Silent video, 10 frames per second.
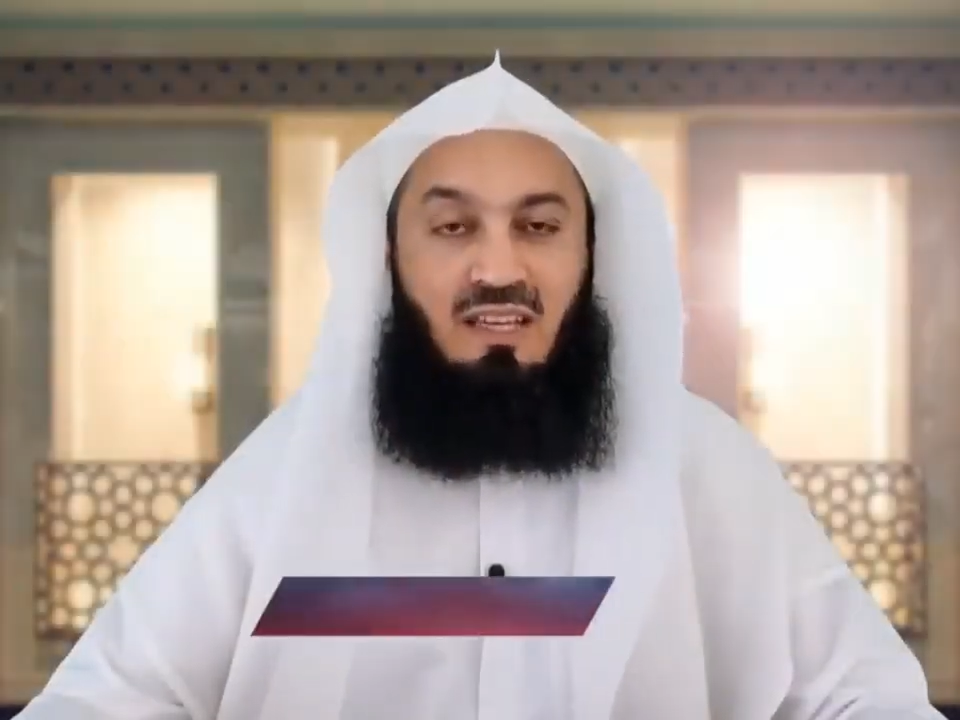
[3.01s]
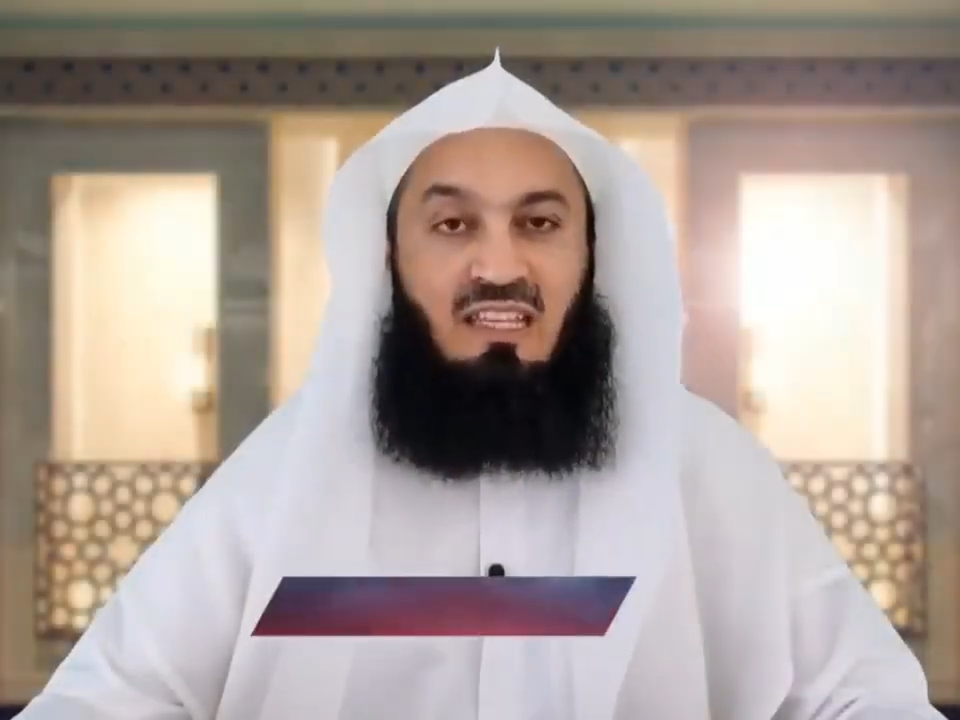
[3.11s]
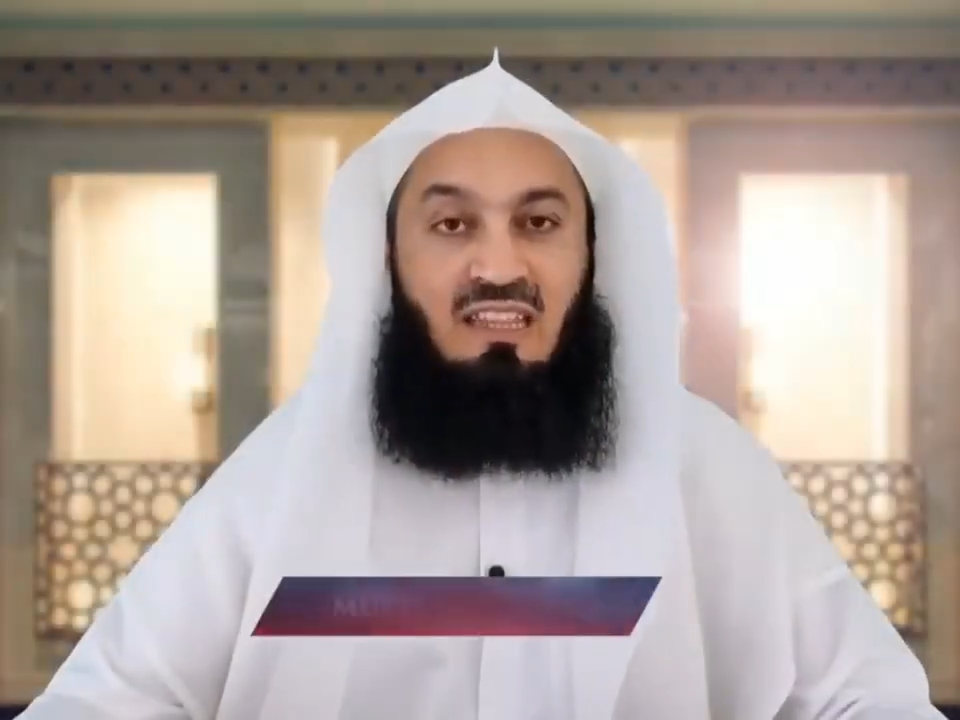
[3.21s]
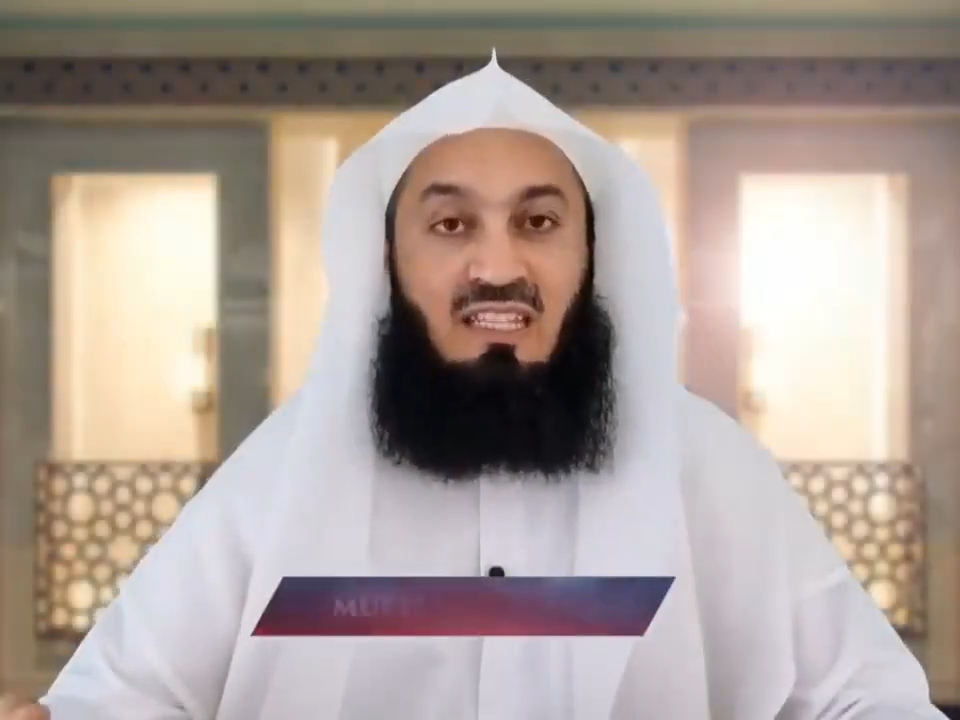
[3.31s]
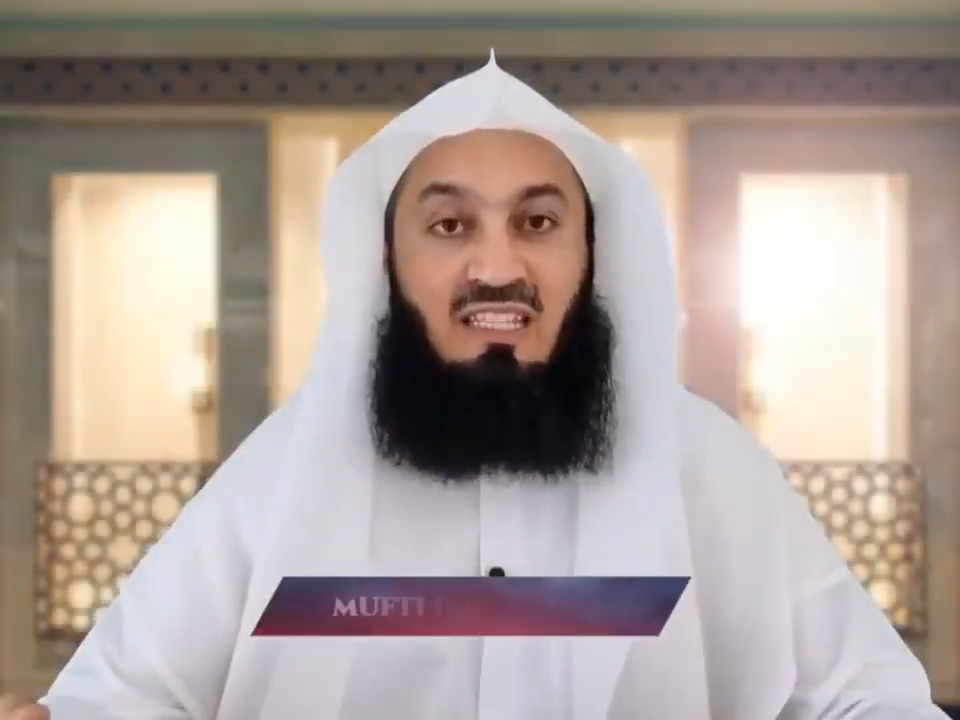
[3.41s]

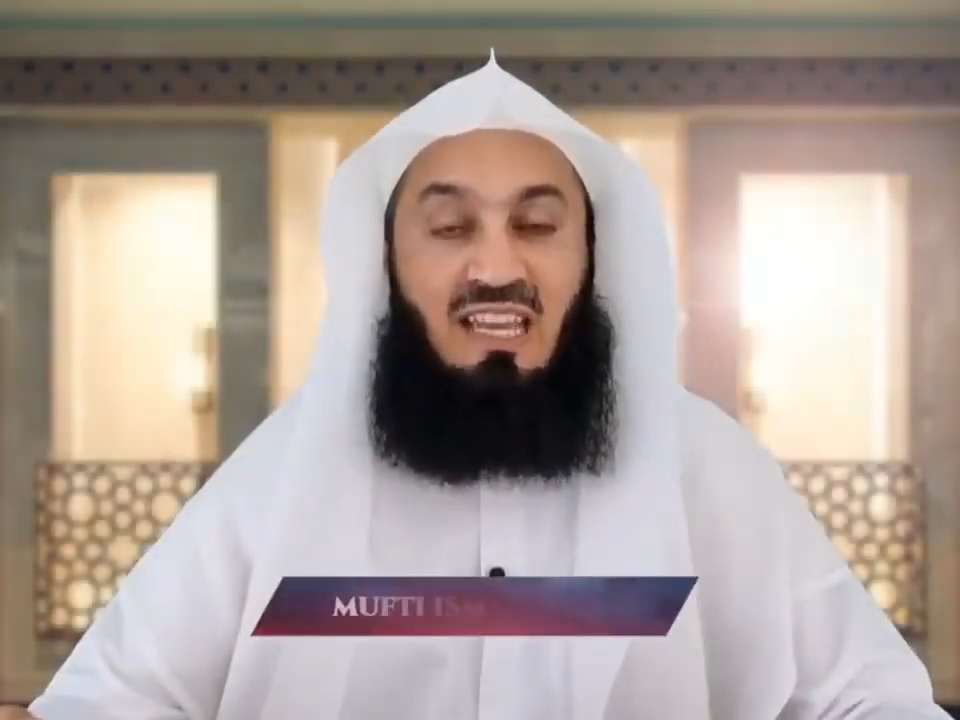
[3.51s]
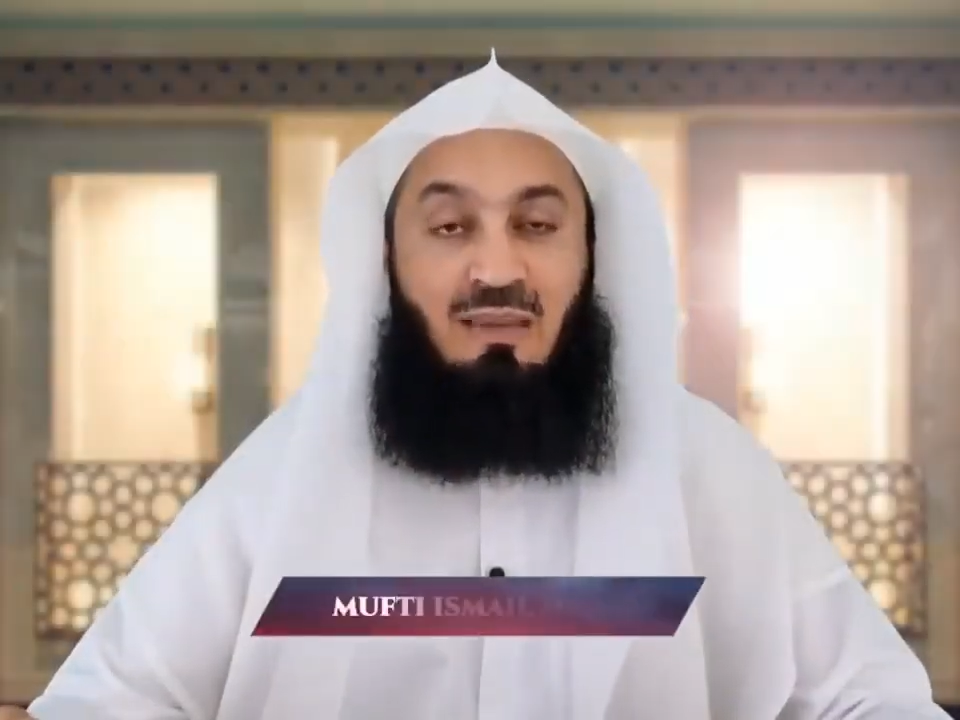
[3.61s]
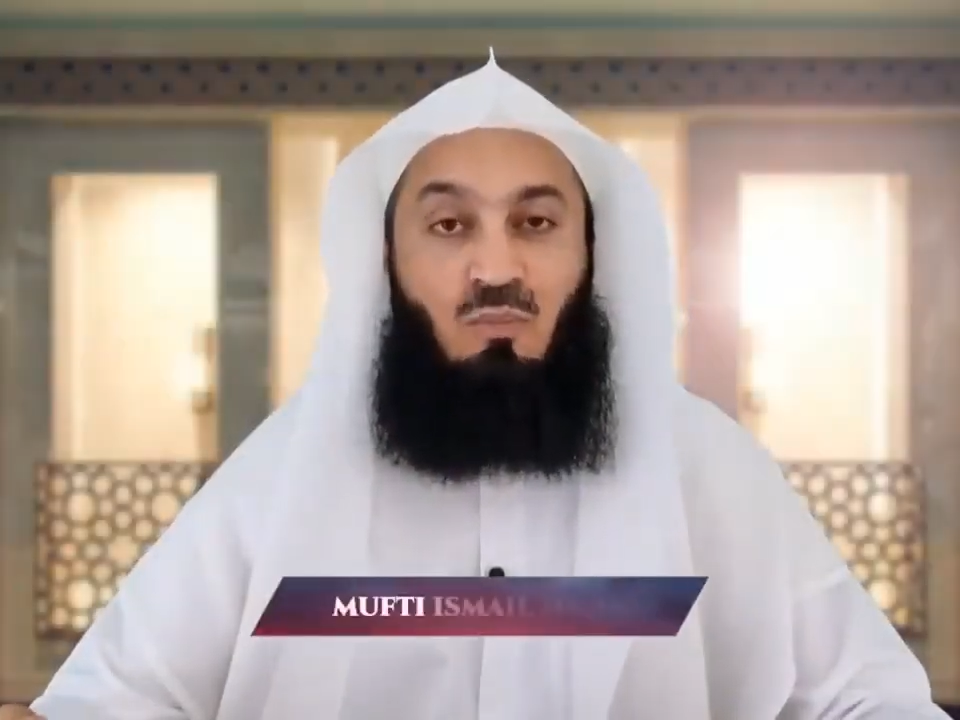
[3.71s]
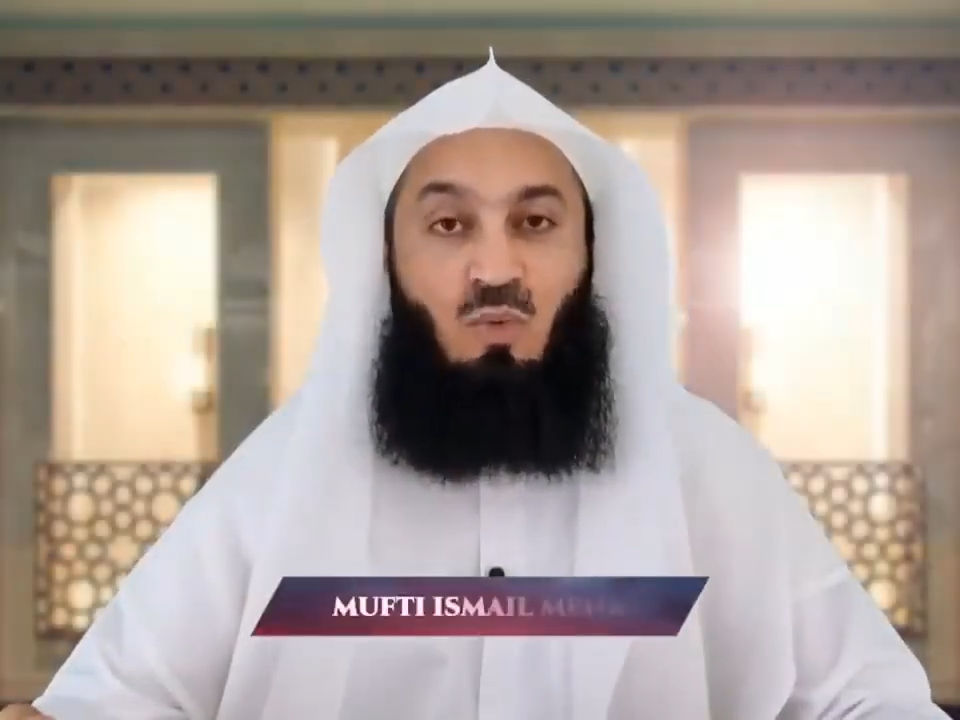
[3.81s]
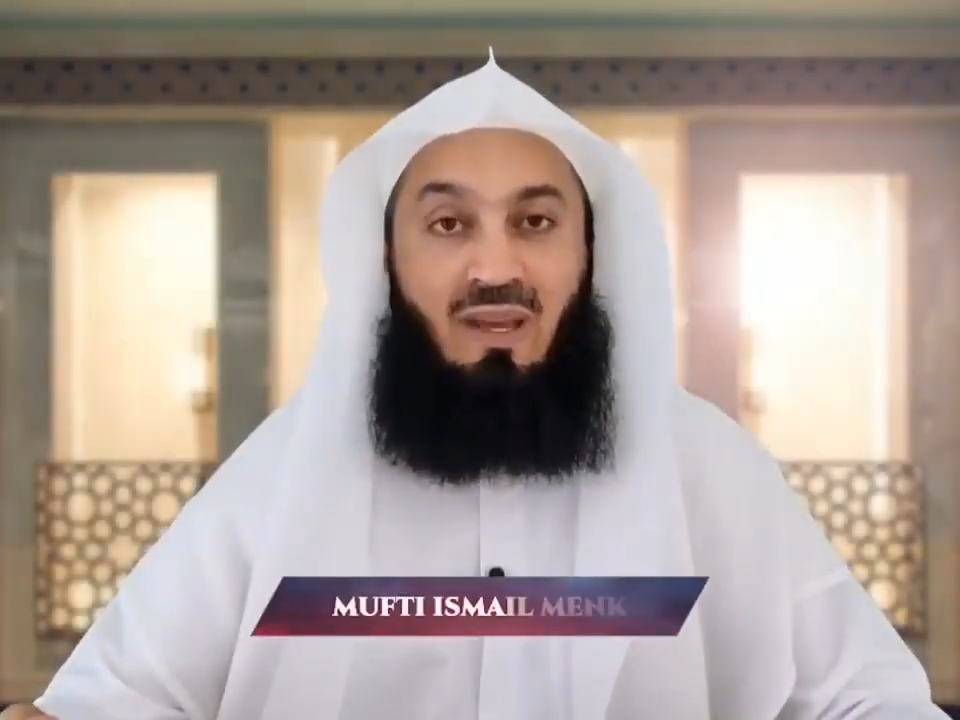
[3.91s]
in the
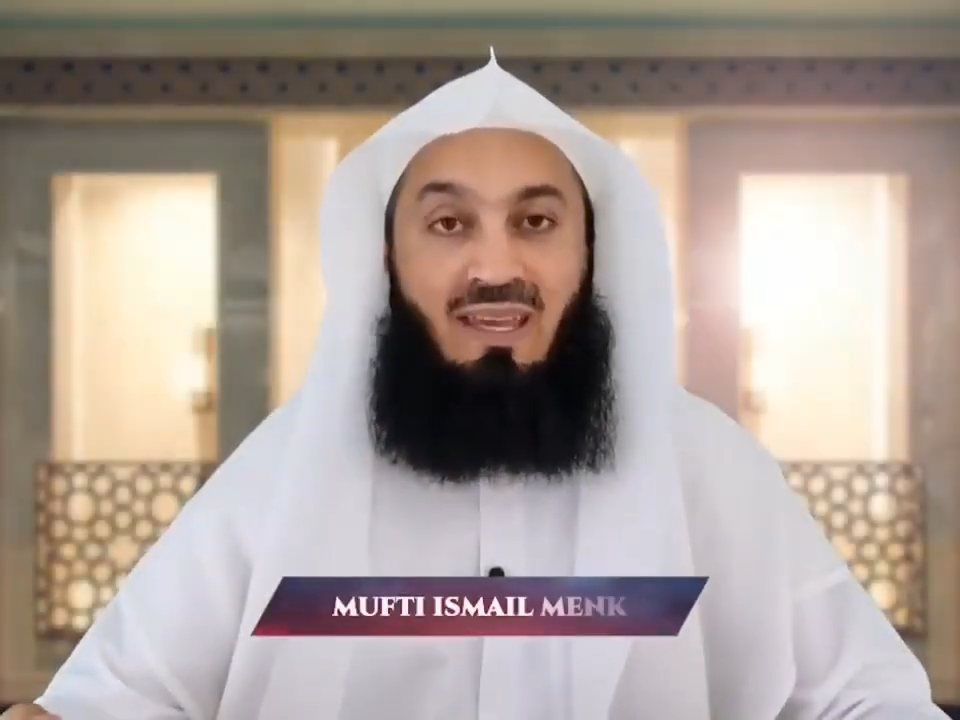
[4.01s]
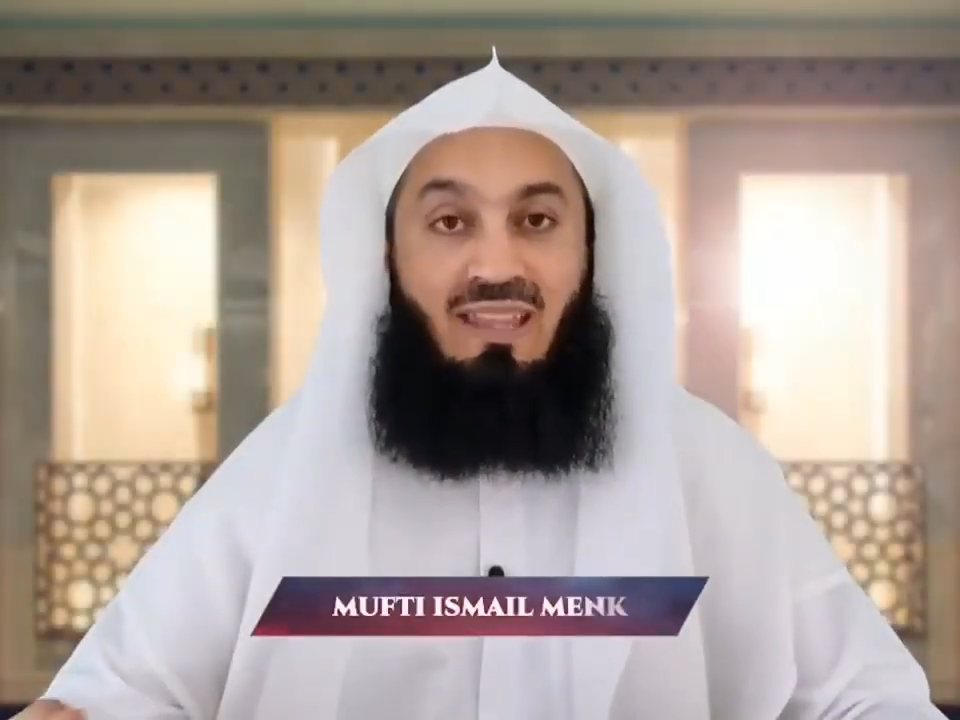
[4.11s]
same way